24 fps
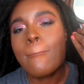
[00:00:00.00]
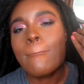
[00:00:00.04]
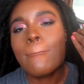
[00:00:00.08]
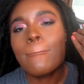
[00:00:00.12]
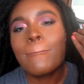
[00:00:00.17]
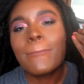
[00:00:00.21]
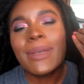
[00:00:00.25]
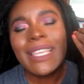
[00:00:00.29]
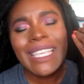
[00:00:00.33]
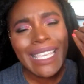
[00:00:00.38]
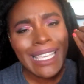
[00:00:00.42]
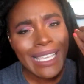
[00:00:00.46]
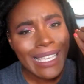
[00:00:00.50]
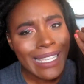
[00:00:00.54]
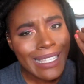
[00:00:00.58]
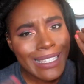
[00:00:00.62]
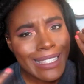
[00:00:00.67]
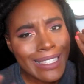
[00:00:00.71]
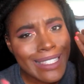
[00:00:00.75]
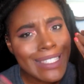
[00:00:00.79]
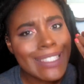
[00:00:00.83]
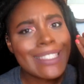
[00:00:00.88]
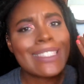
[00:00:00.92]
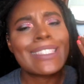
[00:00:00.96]

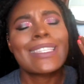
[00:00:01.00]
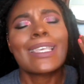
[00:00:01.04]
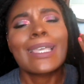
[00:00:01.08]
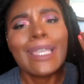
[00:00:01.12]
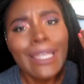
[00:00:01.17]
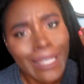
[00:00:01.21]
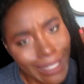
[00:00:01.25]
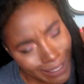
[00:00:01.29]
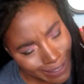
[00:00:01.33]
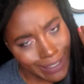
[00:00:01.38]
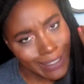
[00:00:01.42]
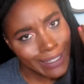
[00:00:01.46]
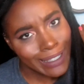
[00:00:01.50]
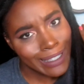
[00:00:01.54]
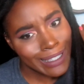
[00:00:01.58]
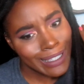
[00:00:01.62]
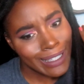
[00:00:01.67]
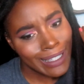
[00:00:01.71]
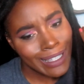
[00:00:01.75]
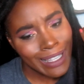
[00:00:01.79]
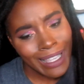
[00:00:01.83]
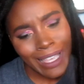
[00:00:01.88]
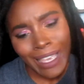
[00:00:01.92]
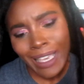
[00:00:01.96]
Beats.
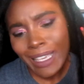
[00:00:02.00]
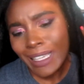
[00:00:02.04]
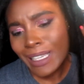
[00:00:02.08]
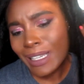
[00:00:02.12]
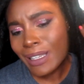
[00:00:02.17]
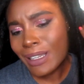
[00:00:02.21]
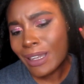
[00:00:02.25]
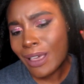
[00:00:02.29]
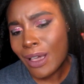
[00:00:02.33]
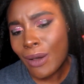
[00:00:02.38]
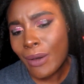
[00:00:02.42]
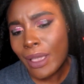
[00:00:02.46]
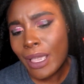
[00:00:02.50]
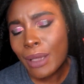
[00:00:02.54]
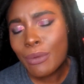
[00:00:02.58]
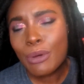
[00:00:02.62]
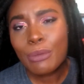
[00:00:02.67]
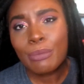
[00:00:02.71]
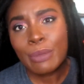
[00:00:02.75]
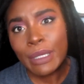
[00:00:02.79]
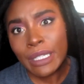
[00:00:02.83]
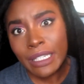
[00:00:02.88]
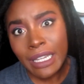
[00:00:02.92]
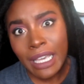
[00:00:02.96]
You know, it
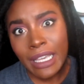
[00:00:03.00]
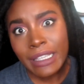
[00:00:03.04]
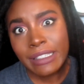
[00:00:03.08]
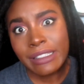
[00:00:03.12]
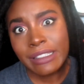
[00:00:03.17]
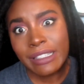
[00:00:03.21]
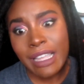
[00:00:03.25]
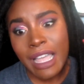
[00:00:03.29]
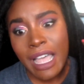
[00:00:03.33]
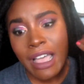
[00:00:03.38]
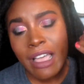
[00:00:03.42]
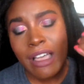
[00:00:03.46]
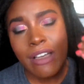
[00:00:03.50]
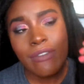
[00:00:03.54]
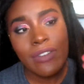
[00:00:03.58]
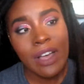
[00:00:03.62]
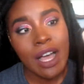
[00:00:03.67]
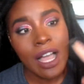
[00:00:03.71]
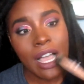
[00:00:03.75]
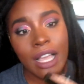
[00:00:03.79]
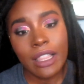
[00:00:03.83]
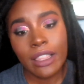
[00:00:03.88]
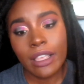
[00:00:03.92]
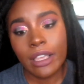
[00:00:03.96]
would be nice to have a
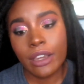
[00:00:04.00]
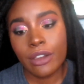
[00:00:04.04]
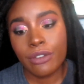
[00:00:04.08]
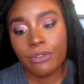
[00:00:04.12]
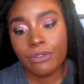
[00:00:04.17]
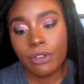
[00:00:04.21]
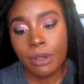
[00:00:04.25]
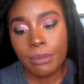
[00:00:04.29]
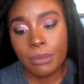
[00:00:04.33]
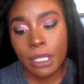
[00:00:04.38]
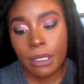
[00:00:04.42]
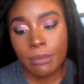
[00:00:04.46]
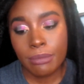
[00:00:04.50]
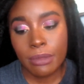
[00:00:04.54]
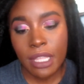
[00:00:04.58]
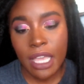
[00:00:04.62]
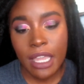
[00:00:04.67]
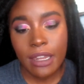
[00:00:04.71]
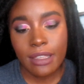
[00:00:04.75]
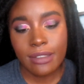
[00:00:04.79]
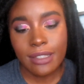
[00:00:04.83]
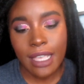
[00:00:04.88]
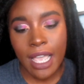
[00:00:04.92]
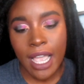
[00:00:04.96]
highlighter from them that
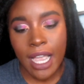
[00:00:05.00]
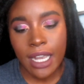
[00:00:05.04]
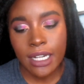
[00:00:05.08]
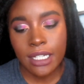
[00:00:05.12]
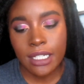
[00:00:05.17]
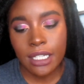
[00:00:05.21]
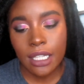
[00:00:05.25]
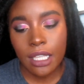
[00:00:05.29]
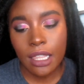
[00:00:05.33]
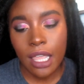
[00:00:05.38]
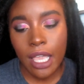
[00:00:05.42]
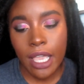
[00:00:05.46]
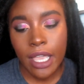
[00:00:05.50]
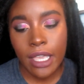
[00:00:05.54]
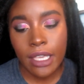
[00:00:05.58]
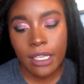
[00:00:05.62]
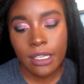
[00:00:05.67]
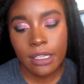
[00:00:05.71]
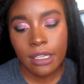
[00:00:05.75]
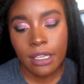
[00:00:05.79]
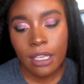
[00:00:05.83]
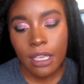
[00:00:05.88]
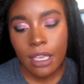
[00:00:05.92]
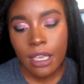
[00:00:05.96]
is actually
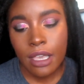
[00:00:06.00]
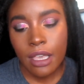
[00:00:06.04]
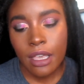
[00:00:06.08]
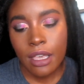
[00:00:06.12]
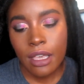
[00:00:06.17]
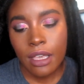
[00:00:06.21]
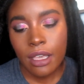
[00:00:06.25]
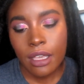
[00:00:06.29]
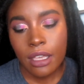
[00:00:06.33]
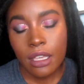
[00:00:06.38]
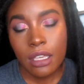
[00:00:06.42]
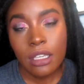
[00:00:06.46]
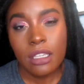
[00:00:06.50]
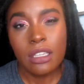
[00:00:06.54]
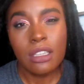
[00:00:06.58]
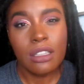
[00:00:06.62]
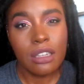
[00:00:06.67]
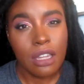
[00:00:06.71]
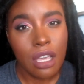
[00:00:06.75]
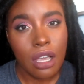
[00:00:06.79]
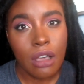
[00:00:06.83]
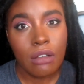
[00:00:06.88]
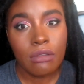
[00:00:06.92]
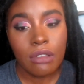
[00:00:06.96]
like, you
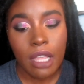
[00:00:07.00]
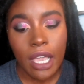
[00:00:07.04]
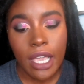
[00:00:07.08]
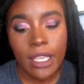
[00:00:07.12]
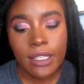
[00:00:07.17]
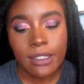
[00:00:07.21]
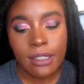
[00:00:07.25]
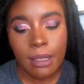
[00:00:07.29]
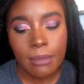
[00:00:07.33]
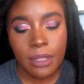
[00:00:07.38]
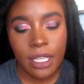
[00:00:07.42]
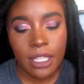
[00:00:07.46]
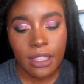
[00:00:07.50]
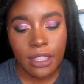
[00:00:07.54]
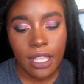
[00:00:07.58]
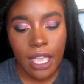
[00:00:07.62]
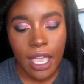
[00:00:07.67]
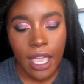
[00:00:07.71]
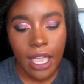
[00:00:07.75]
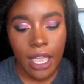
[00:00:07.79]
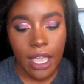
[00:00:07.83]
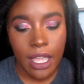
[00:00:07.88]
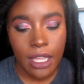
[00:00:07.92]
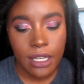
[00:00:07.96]
know, like something
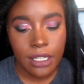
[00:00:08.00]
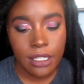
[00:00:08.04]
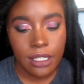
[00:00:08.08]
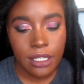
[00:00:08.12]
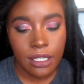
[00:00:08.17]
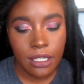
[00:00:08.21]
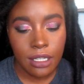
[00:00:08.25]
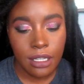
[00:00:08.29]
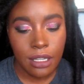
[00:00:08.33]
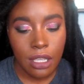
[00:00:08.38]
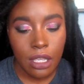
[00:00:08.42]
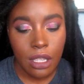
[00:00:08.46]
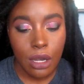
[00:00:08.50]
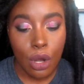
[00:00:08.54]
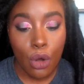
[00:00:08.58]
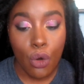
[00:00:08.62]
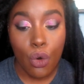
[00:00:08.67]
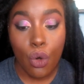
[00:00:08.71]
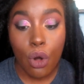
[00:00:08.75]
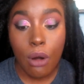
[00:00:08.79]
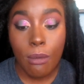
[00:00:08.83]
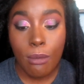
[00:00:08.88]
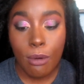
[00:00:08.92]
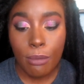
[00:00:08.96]
that
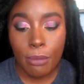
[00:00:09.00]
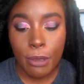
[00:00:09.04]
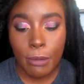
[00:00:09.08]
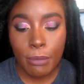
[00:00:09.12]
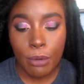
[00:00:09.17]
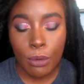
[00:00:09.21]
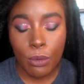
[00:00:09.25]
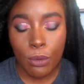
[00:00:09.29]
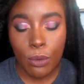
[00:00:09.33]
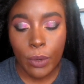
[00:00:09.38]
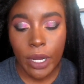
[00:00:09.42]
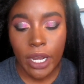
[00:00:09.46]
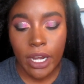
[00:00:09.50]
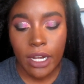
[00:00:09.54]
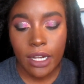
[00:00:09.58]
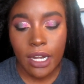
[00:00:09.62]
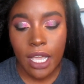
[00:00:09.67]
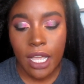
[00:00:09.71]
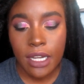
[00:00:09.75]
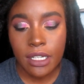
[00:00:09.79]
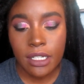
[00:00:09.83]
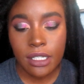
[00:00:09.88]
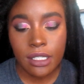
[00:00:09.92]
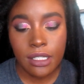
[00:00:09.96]
normal people would wear,
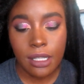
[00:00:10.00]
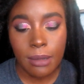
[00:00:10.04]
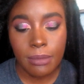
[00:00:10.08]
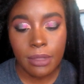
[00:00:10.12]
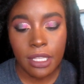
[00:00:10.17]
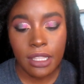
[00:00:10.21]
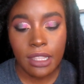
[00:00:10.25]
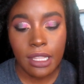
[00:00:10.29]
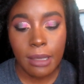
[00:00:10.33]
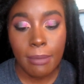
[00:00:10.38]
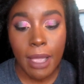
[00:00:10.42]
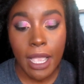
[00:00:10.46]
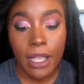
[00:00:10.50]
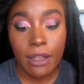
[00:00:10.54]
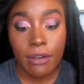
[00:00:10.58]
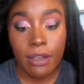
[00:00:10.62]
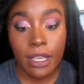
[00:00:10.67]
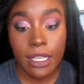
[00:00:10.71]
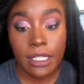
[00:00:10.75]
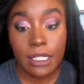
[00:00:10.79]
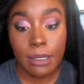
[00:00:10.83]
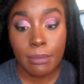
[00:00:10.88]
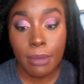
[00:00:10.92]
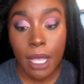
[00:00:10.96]
not just something that my
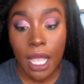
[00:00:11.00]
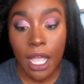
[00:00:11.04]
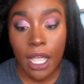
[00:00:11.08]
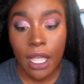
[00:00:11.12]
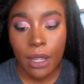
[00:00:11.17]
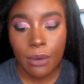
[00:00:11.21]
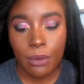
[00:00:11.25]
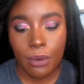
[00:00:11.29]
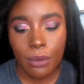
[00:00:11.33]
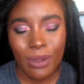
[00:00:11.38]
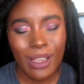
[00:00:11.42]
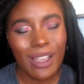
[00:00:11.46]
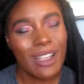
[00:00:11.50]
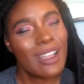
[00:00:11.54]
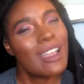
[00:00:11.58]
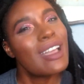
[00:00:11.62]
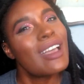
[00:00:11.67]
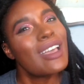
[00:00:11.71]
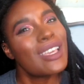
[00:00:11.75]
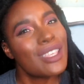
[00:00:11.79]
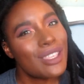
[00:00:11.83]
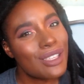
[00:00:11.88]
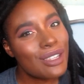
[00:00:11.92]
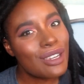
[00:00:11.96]
crazy behind would wear.
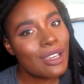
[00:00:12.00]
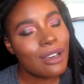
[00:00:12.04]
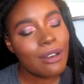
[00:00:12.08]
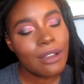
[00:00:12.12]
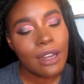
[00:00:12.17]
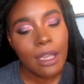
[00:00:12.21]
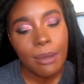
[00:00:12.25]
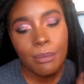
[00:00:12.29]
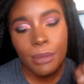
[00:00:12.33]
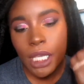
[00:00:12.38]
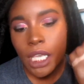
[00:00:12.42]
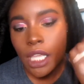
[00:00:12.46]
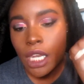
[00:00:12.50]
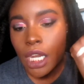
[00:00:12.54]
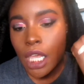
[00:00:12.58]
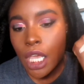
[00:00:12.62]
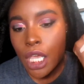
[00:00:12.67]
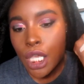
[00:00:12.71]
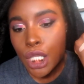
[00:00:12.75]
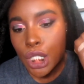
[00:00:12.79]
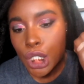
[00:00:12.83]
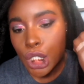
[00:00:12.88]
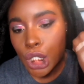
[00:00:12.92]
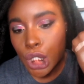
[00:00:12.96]
You know what I mean?
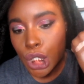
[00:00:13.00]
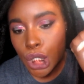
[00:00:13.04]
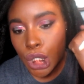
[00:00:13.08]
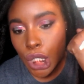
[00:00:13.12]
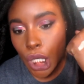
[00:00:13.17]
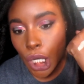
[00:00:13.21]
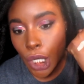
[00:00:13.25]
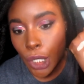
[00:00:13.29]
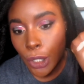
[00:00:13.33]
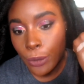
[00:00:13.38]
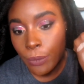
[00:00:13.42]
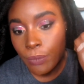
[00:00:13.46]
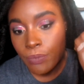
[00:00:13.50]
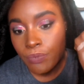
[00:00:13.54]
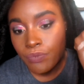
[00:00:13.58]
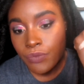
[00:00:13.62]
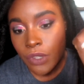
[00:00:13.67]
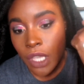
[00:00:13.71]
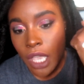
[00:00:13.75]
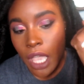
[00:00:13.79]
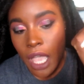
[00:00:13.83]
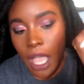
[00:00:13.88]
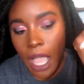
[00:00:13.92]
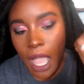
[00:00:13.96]
So
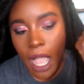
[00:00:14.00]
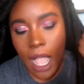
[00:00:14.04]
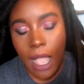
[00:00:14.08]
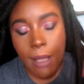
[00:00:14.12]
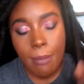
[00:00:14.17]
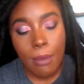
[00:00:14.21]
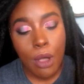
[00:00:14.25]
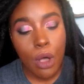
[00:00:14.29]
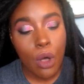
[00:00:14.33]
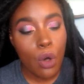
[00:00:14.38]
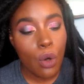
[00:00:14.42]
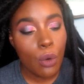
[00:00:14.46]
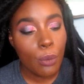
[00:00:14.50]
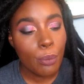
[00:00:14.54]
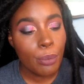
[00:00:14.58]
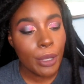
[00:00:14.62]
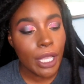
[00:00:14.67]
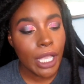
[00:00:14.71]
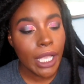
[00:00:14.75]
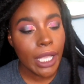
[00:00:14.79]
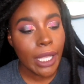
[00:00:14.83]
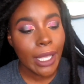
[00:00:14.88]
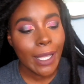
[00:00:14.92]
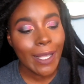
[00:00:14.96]
I'm
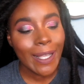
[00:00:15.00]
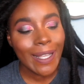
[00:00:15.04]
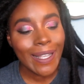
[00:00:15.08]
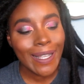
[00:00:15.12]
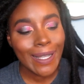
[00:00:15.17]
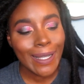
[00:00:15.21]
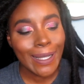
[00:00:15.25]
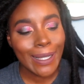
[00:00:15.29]
hoping